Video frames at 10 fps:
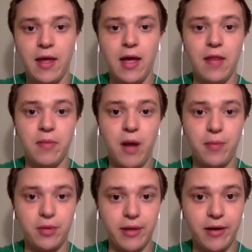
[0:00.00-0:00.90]
And the
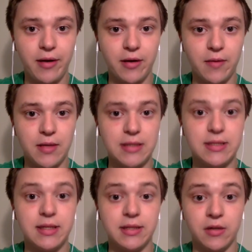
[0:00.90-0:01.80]
popularity of this
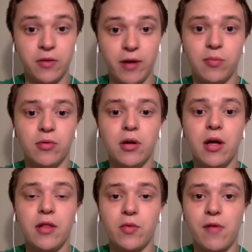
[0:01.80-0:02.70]
is incredible.
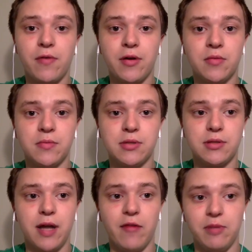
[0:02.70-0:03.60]
The referendums
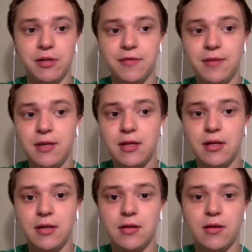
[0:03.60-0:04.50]
have been
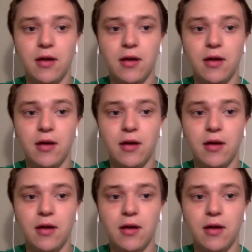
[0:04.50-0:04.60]
defeated.